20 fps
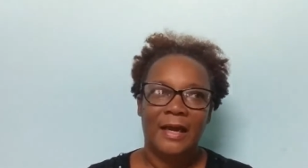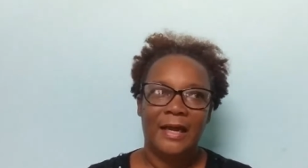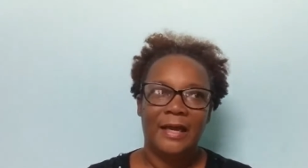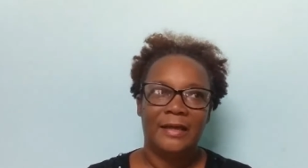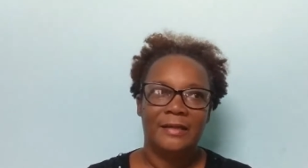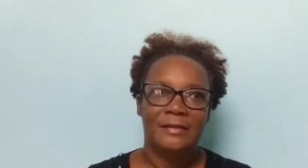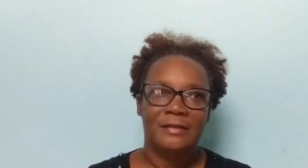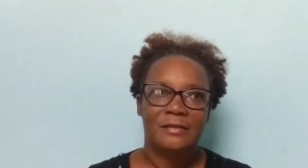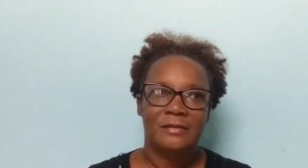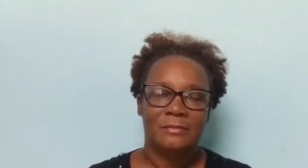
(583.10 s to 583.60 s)

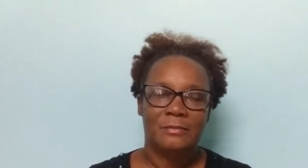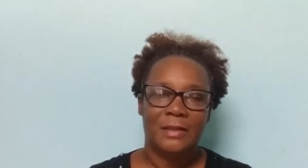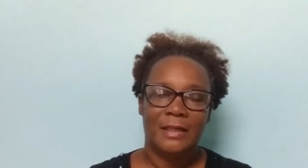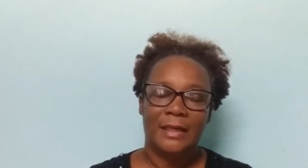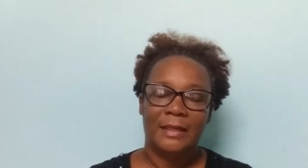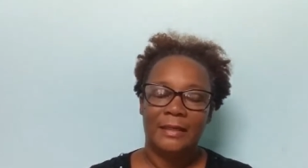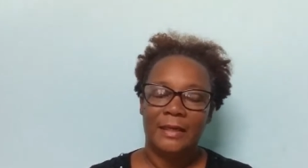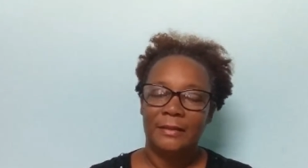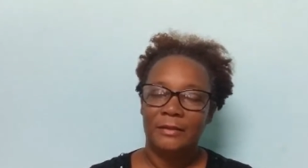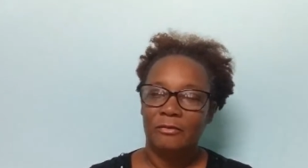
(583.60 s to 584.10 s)
And well,
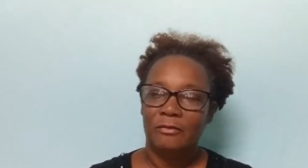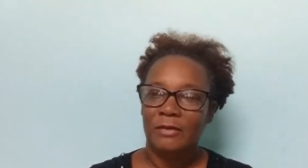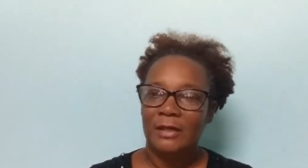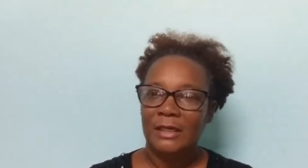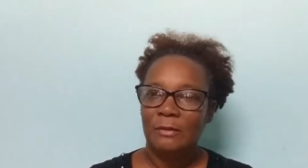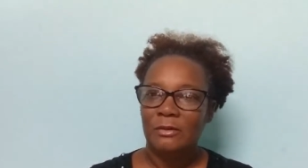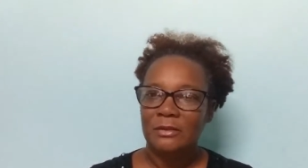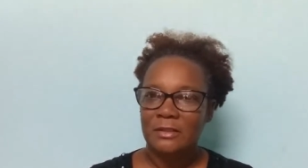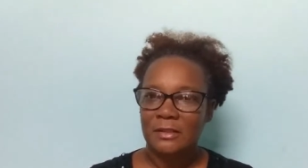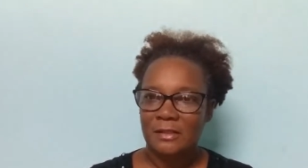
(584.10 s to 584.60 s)
I don't
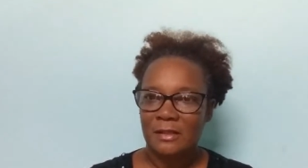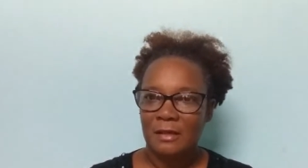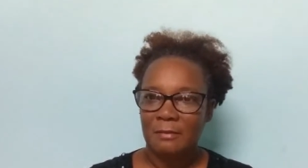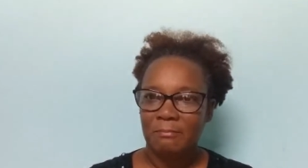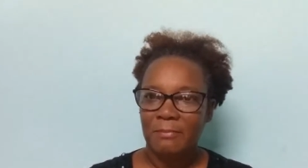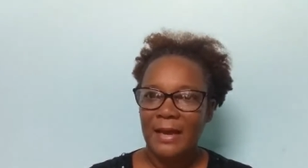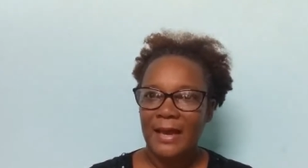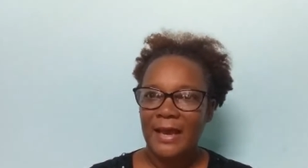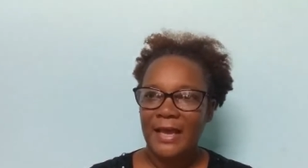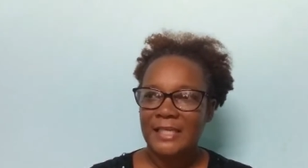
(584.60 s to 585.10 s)
really want to
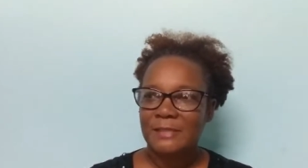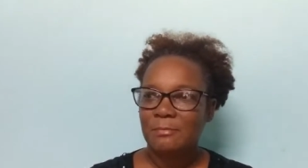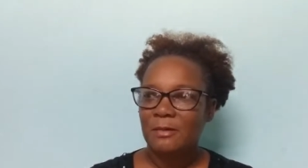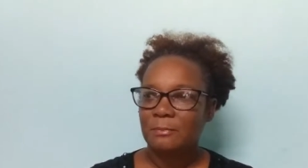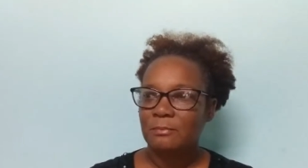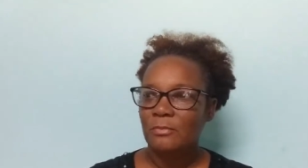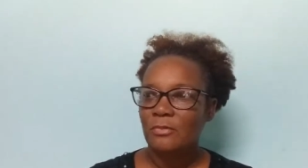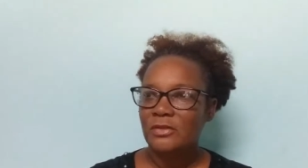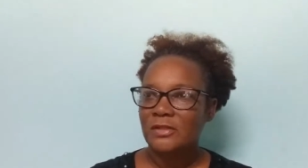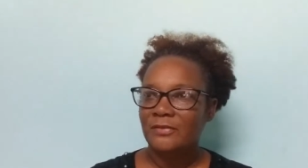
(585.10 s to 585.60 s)
sound biased,
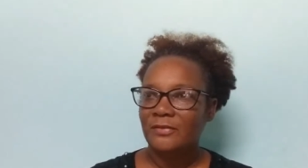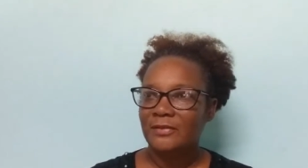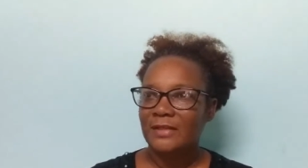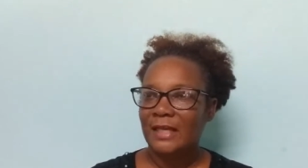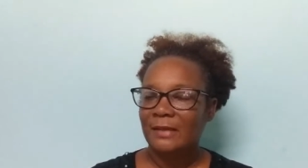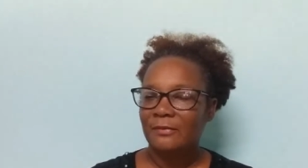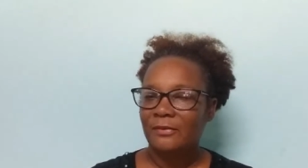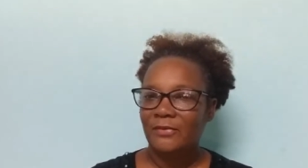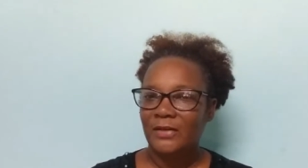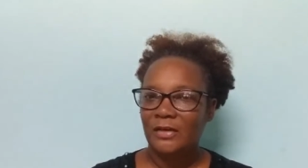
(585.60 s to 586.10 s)
but most of the
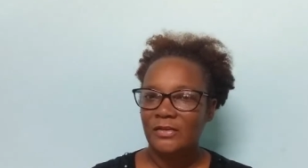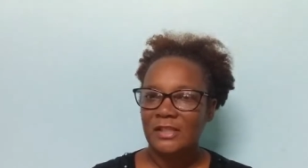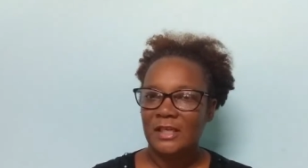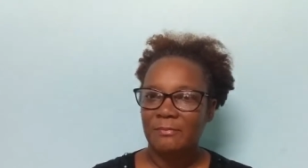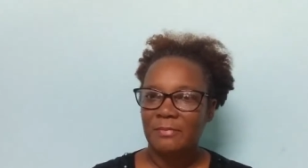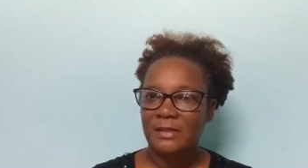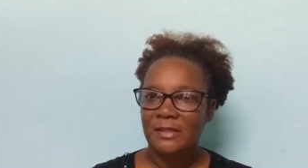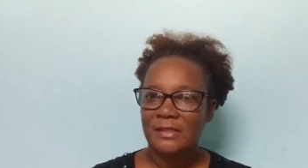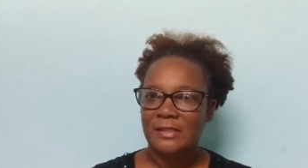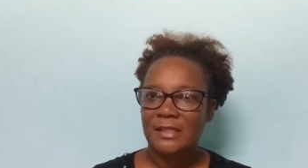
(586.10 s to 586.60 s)
time, videos
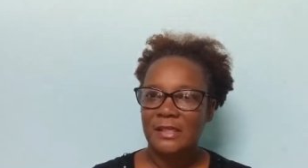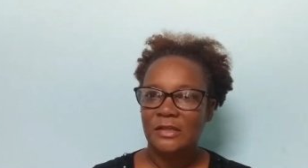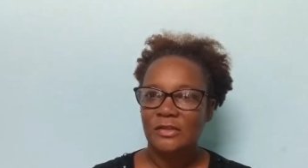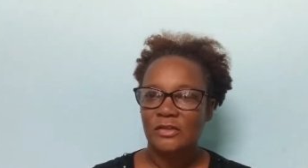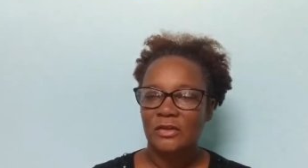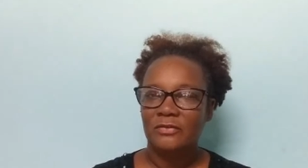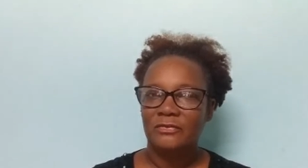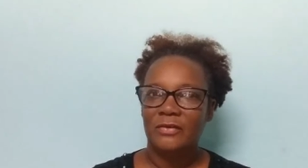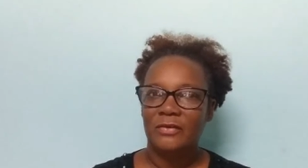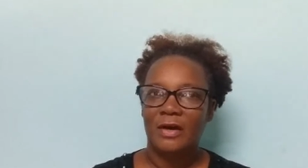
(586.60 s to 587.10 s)
I've been seeing
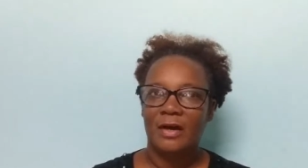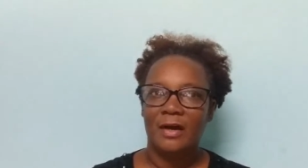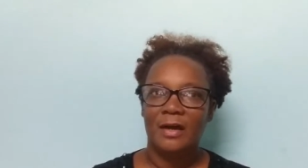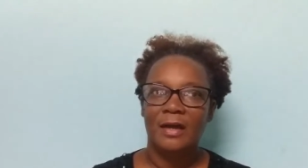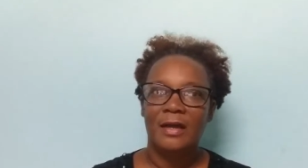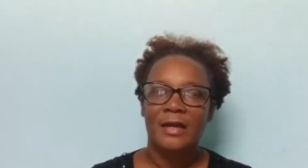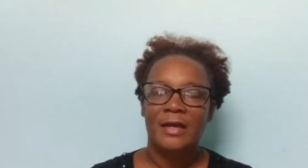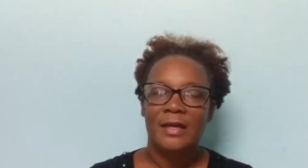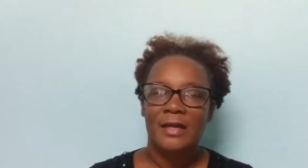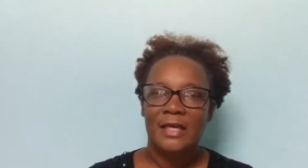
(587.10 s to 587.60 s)
so far
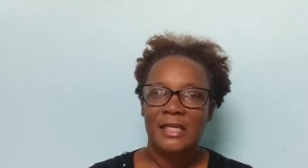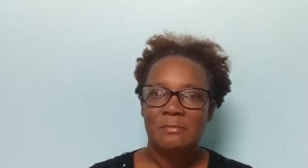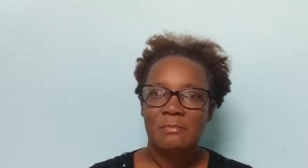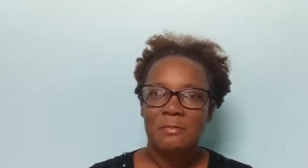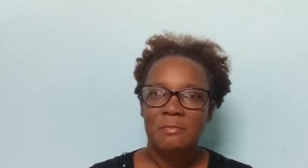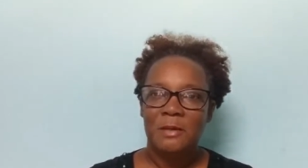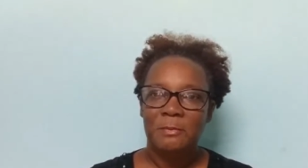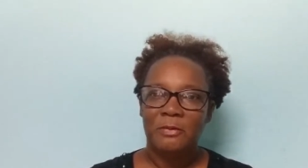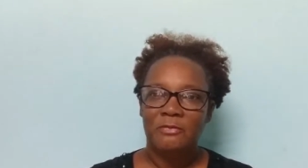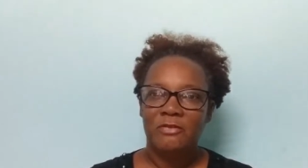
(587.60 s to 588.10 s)
is
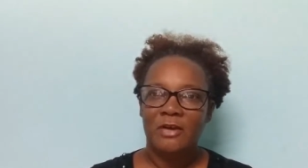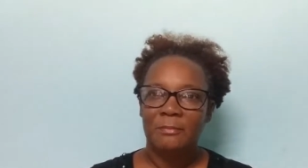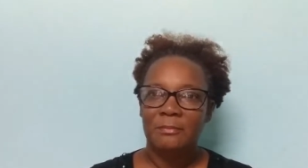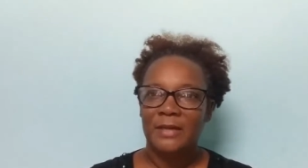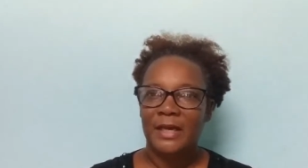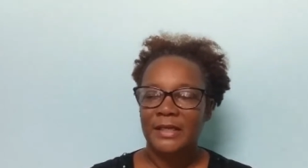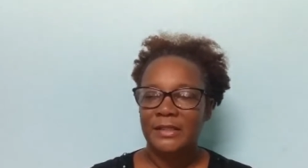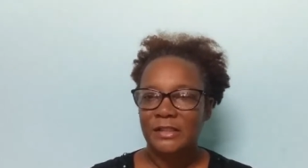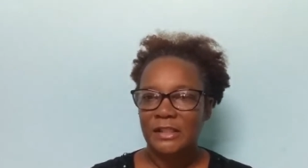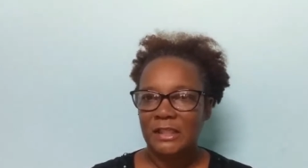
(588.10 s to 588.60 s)
people from
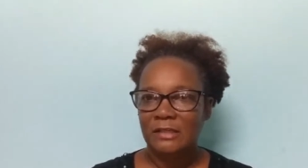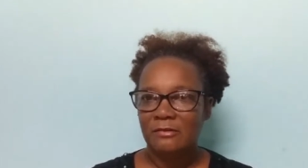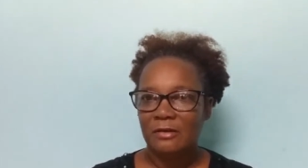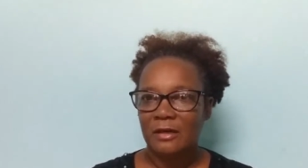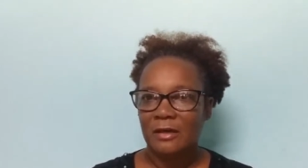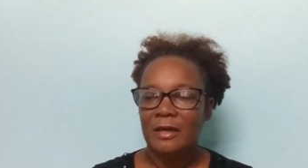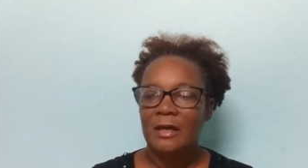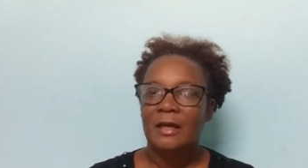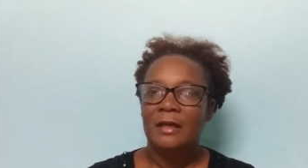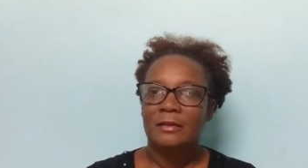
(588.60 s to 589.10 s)

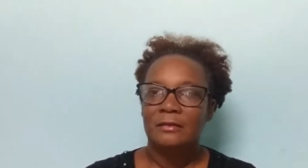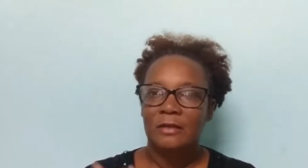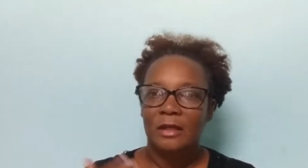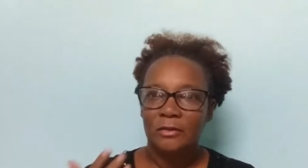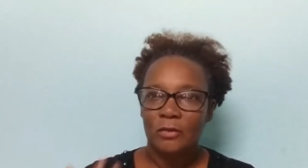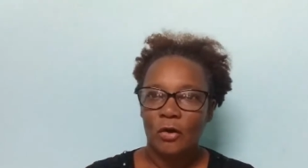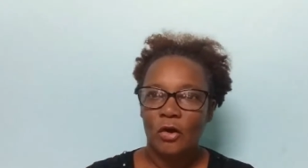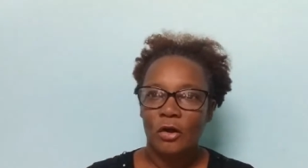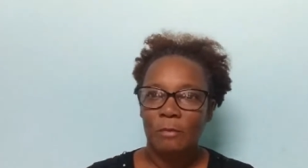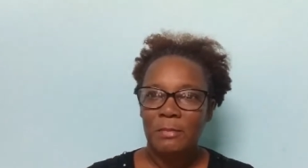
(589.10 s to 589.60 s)
Nigeria.
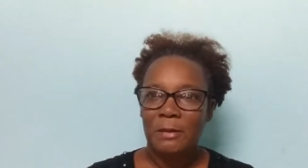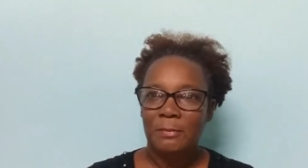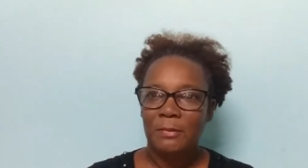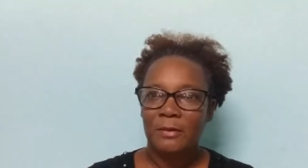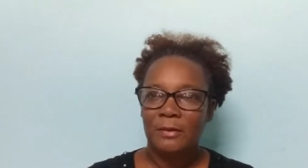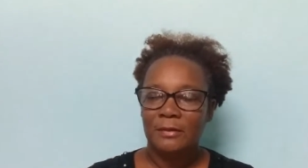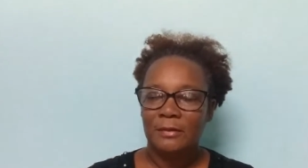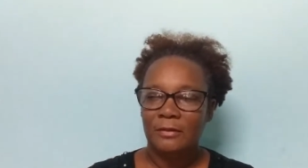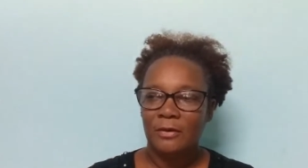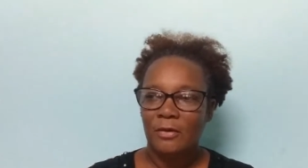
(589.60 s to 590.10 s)
Not all
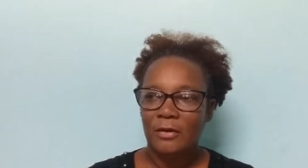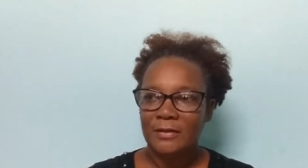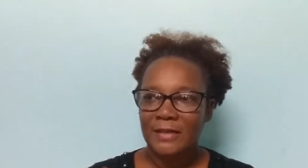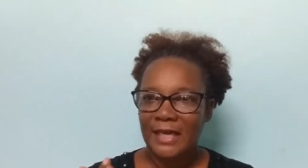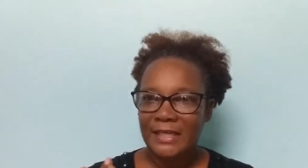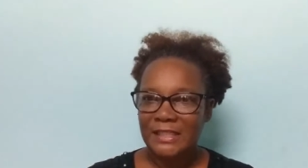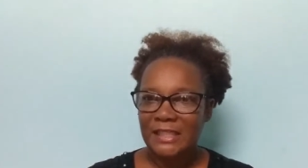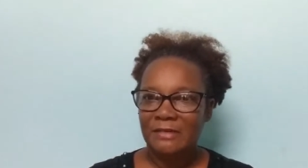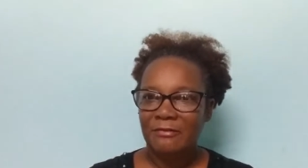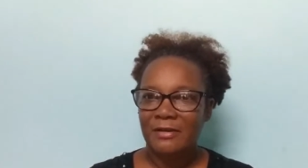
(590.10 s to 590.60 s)
people, all
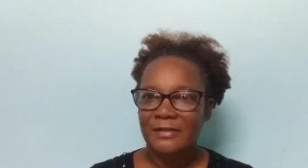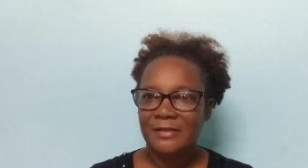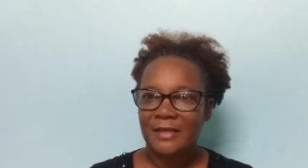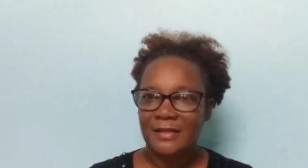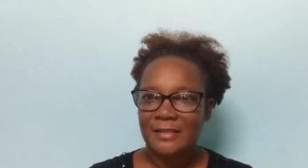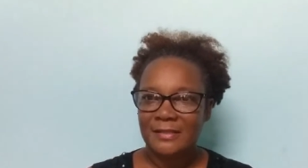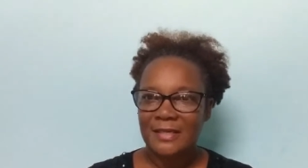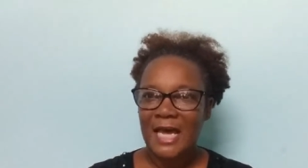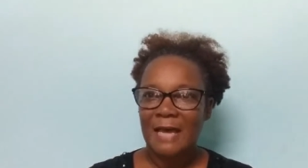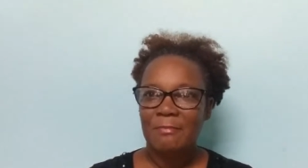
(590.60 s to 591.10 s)
Nigerians
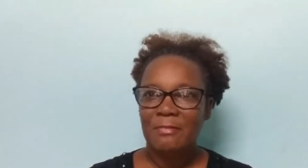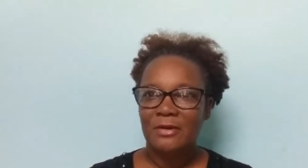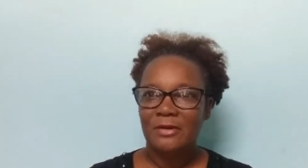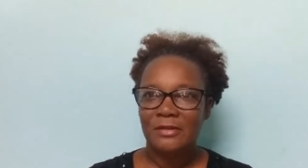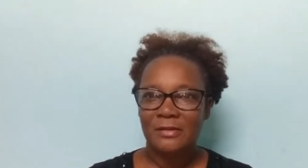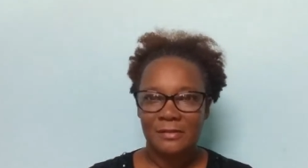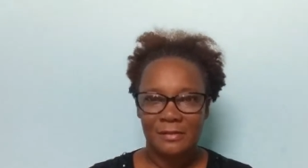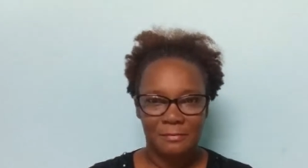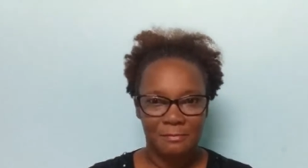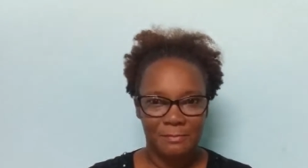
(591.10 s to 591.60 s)
are
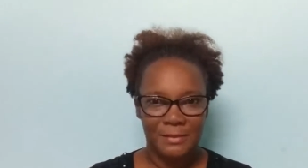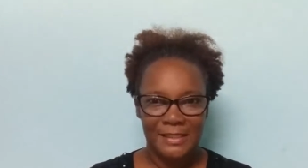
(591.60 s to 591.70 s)
scammers.